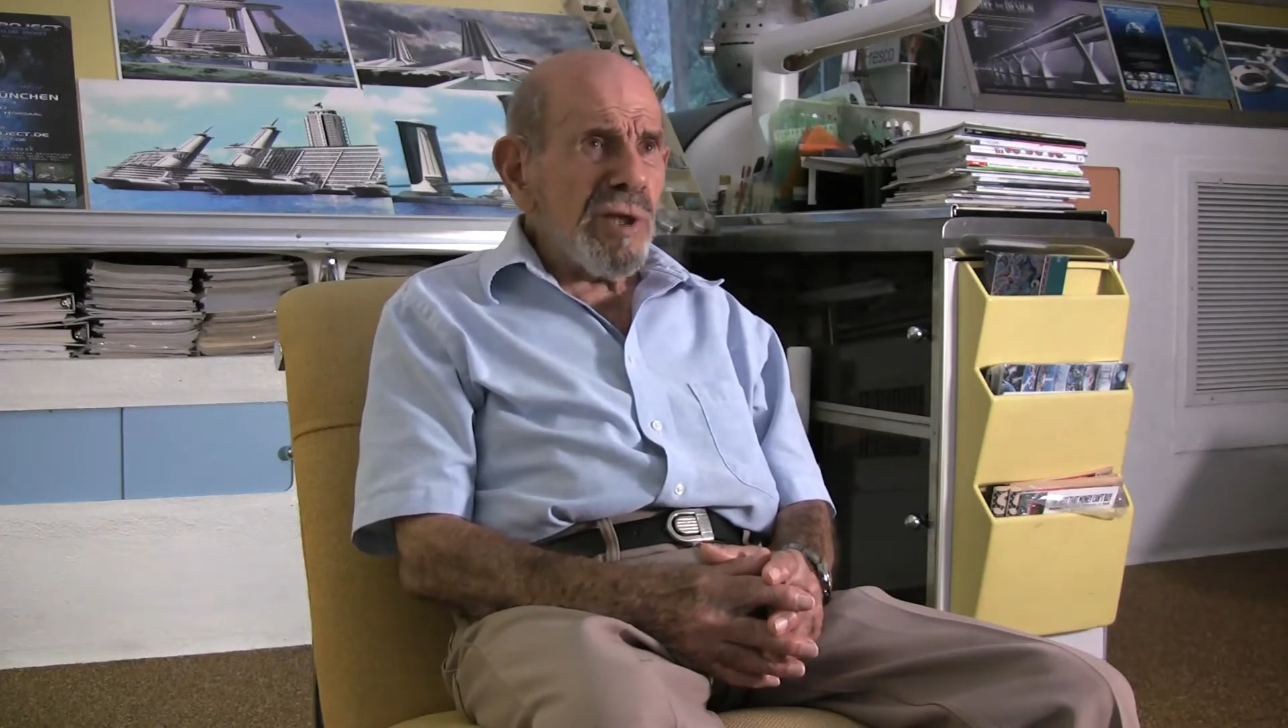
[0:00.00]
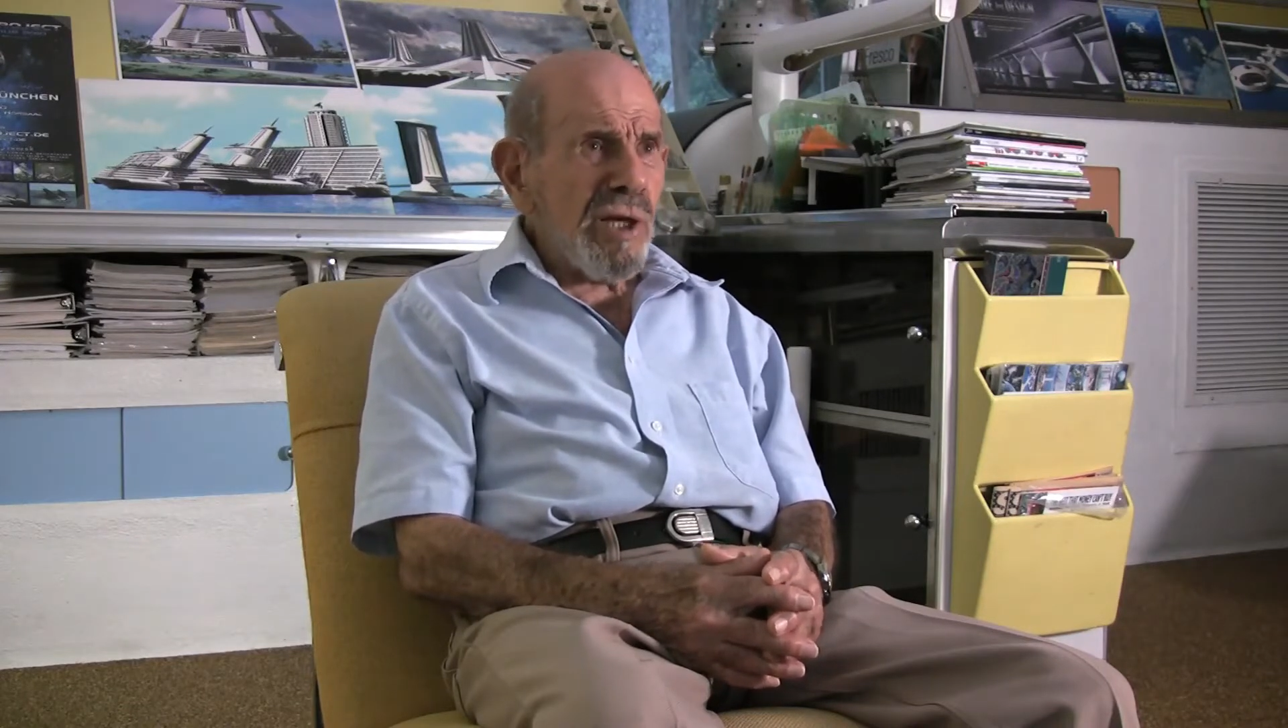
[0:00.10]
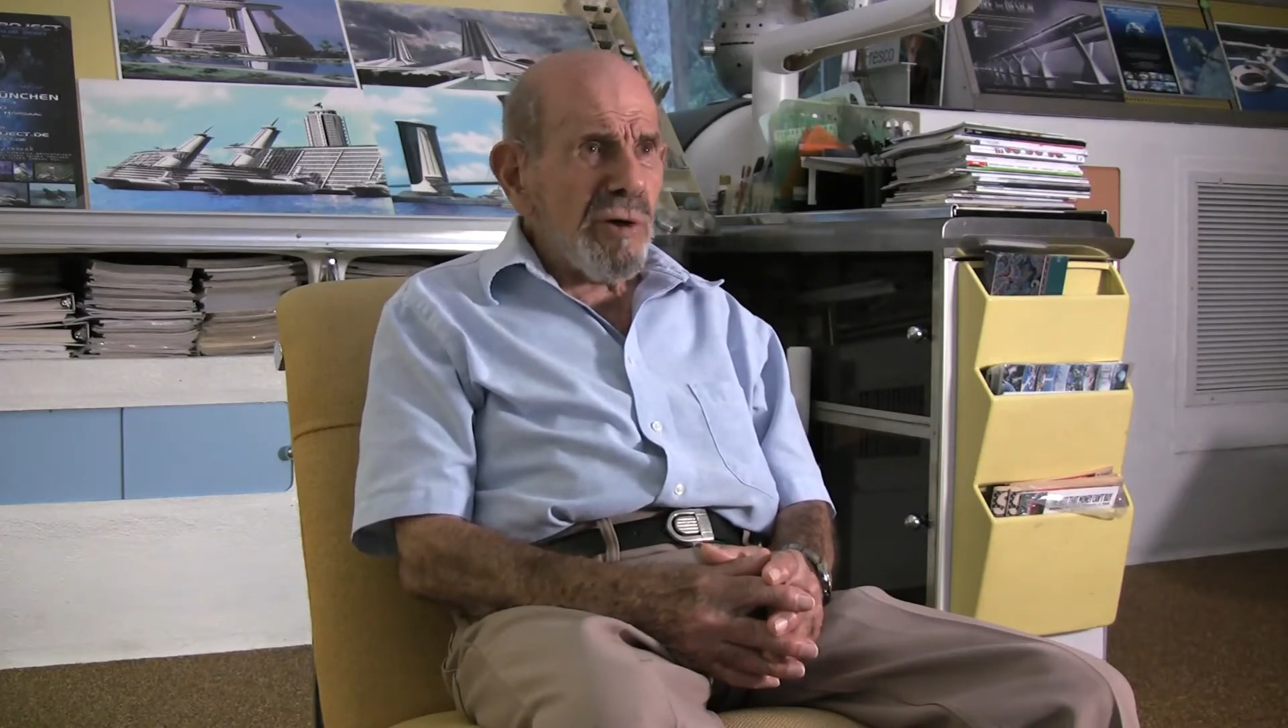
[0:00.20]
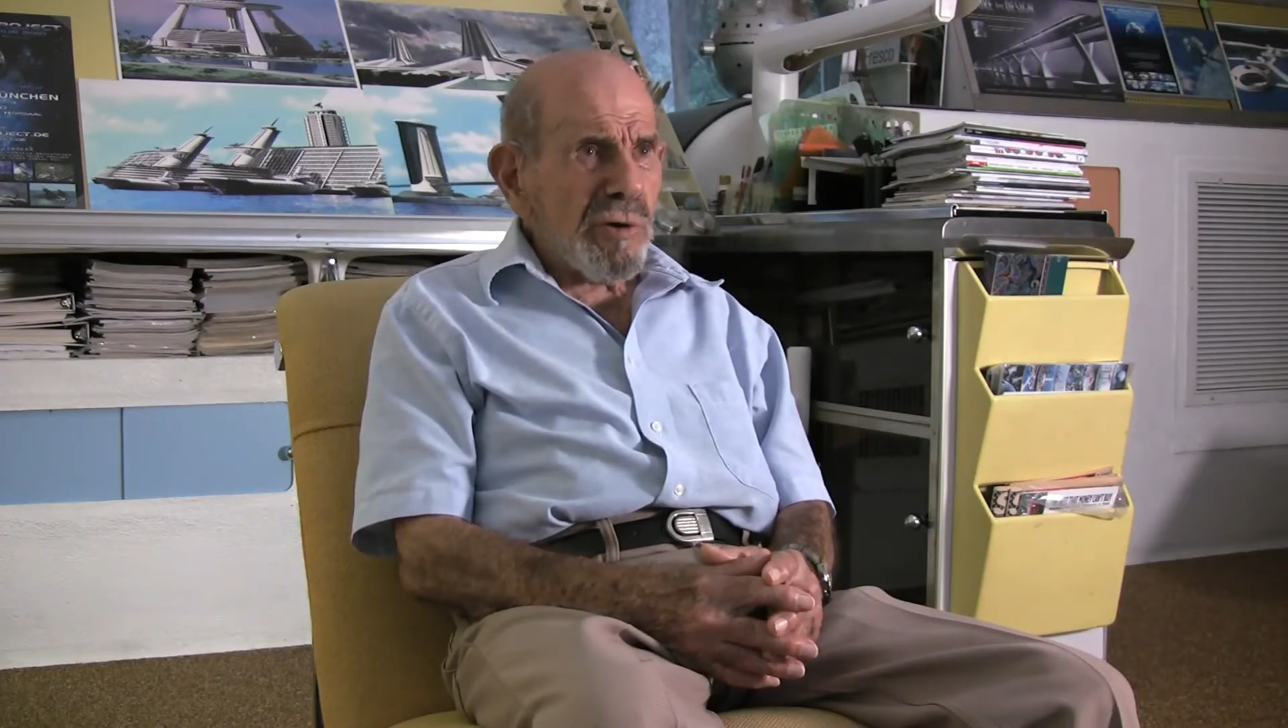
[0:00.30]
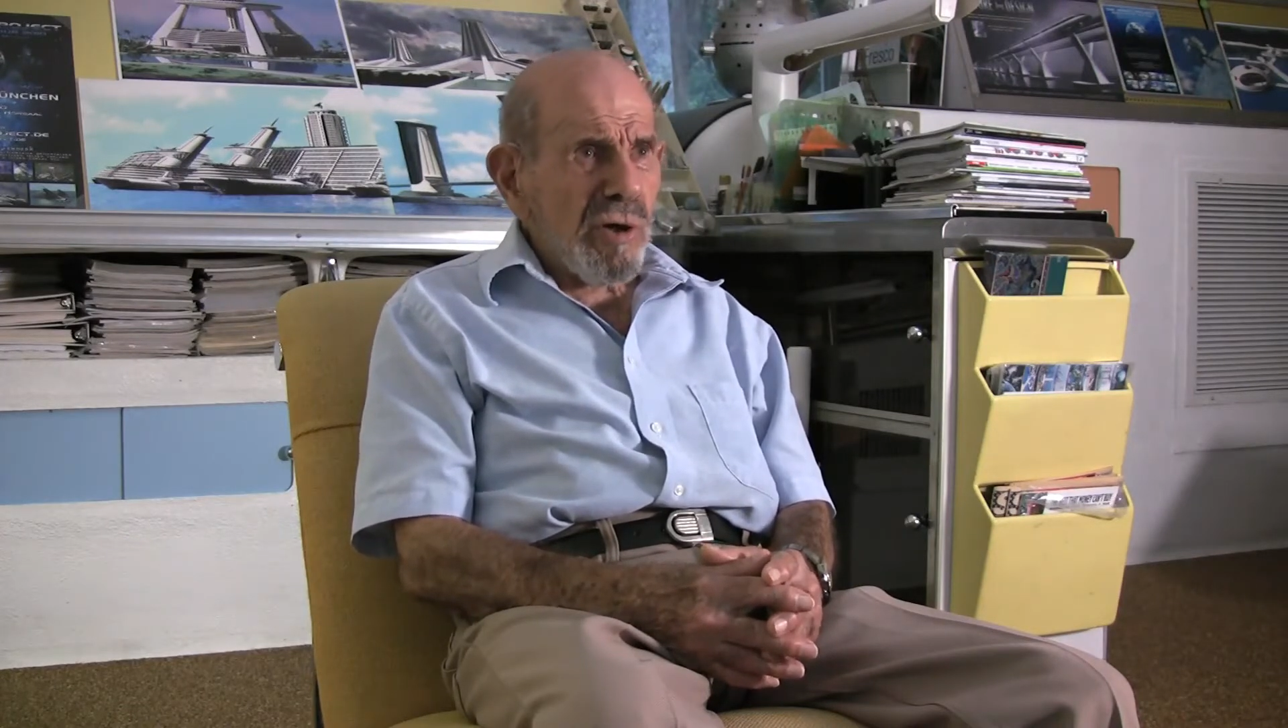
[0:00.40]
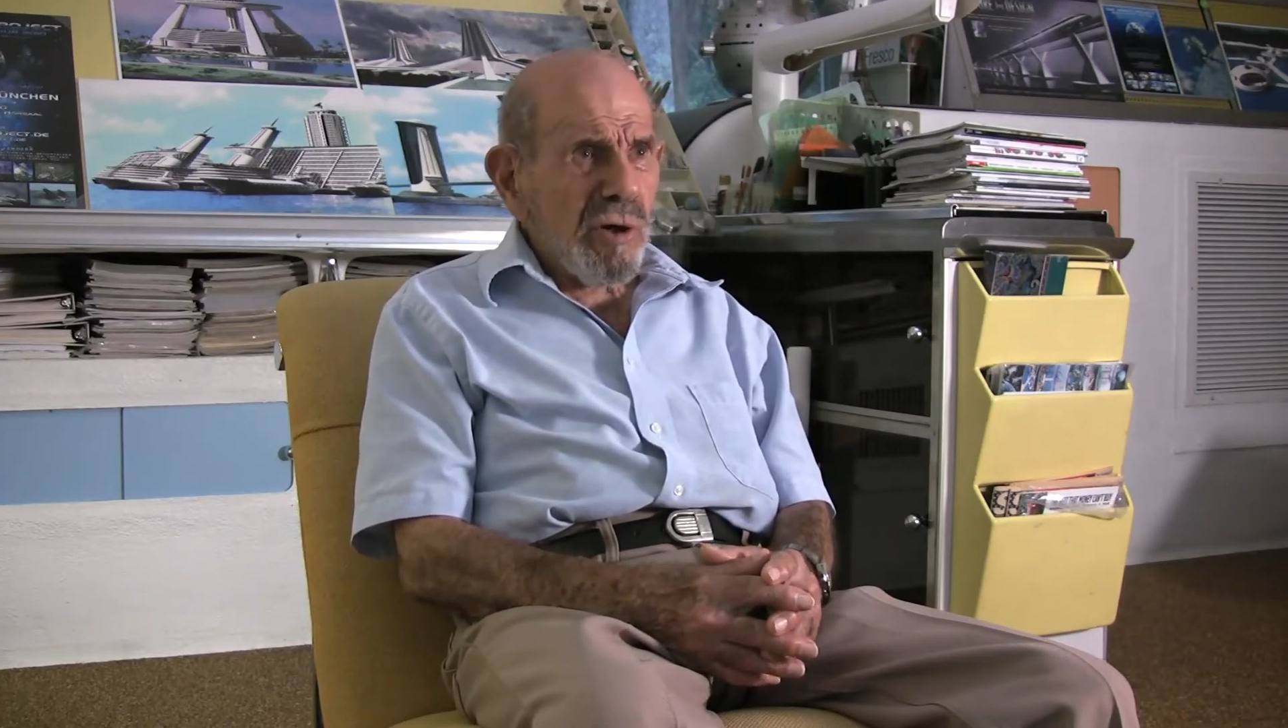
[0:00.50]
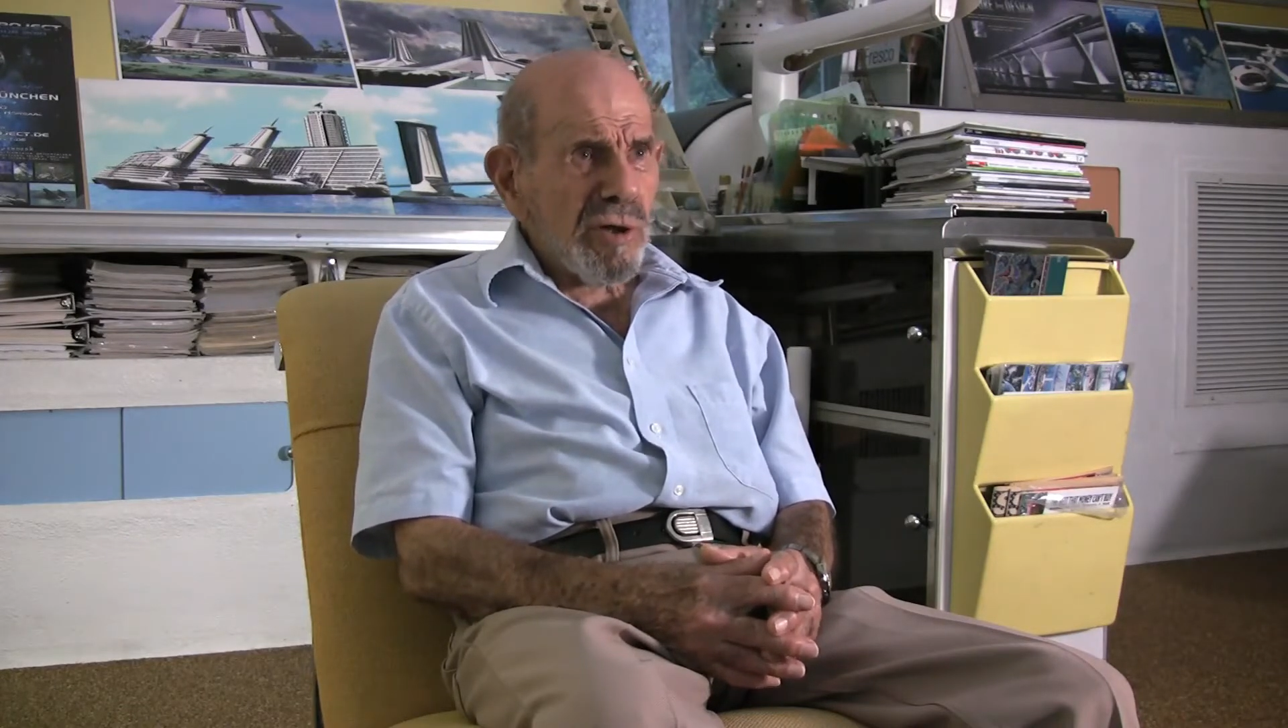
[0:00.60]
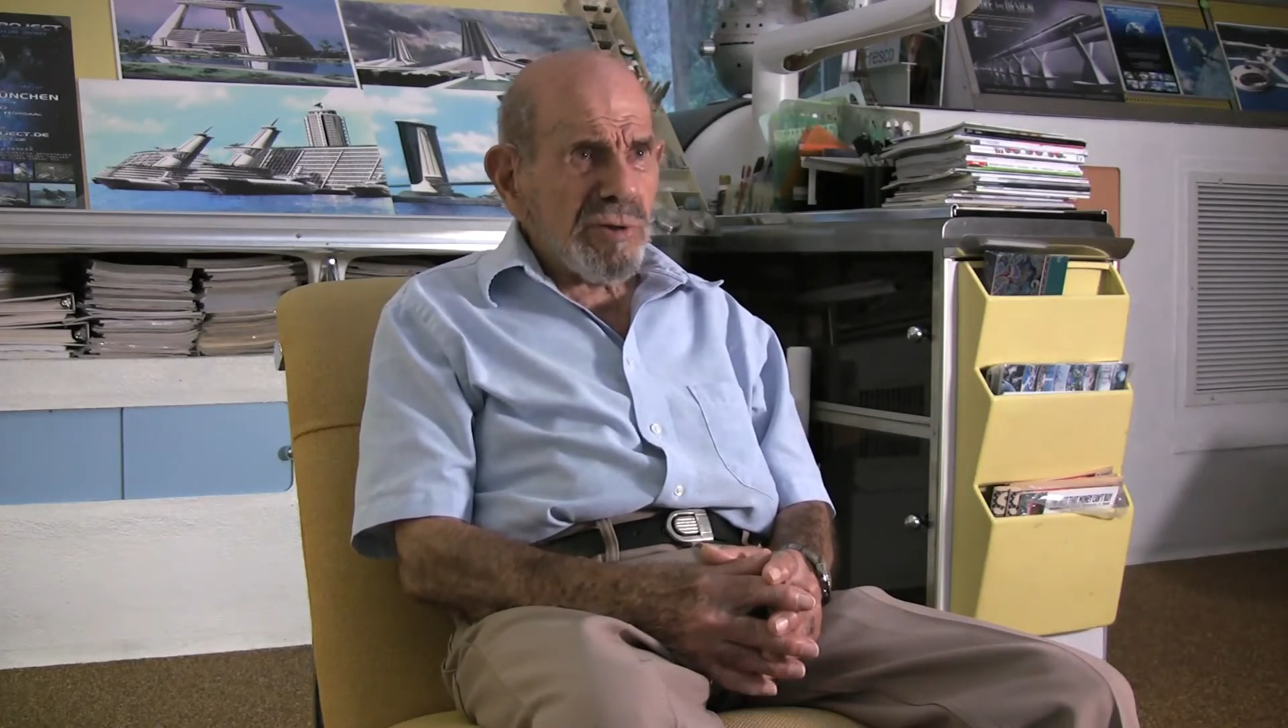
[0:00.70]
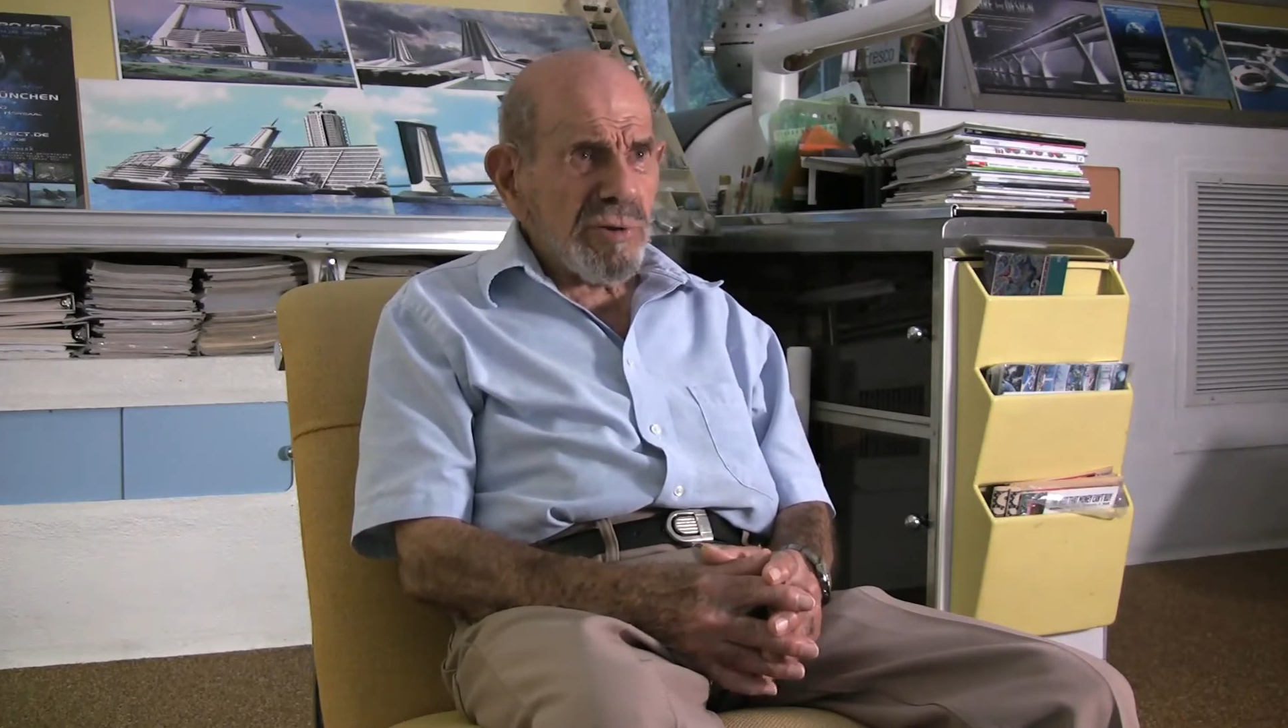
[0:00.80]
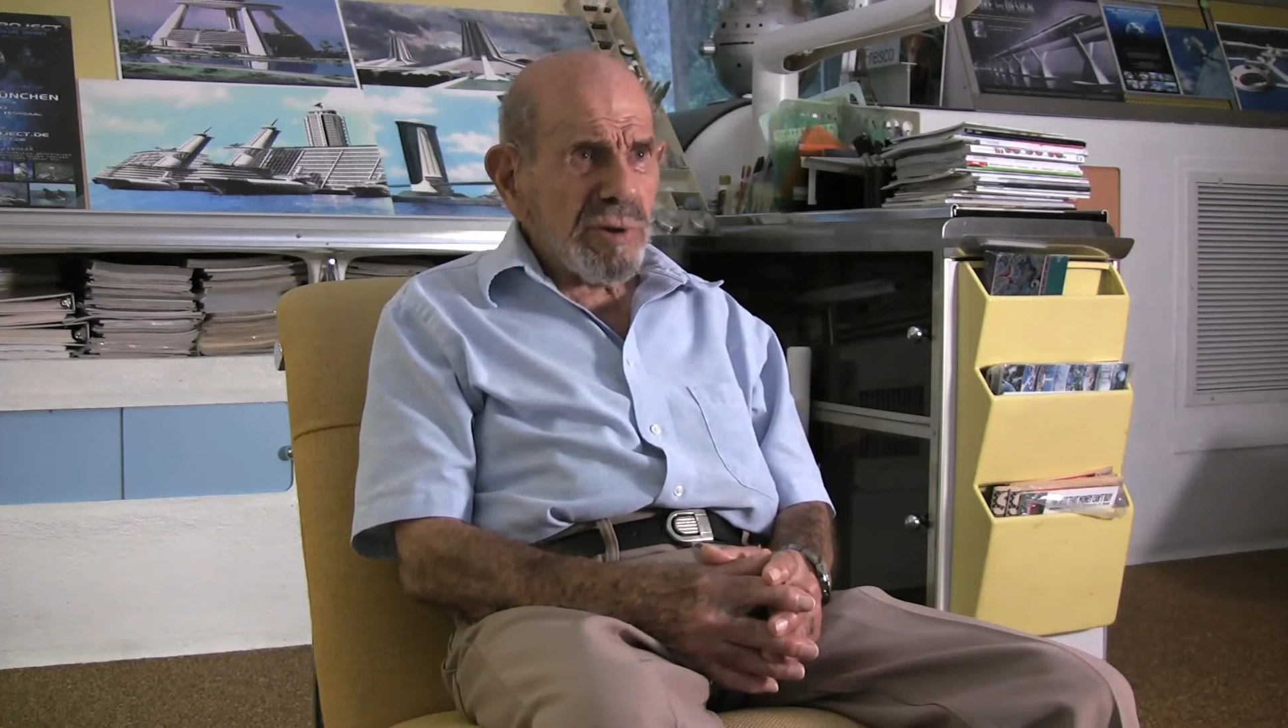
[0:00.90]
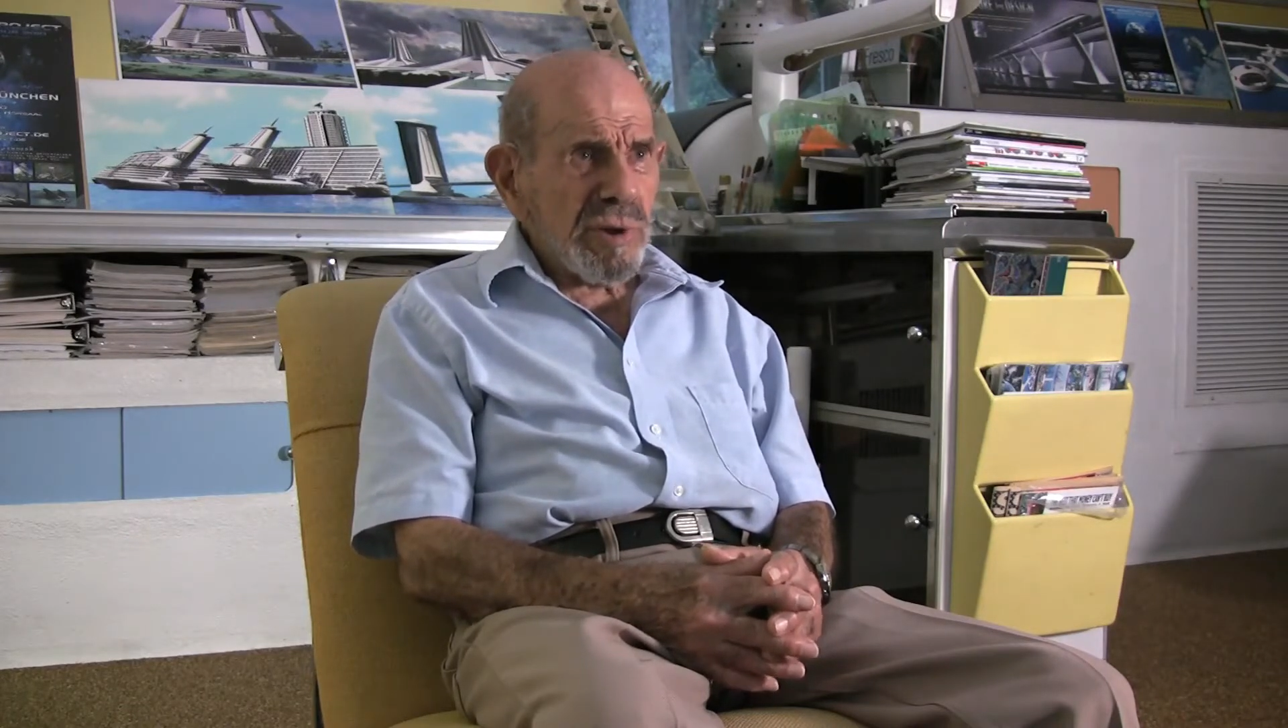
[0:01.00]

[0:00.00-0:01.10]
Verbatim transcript: air cars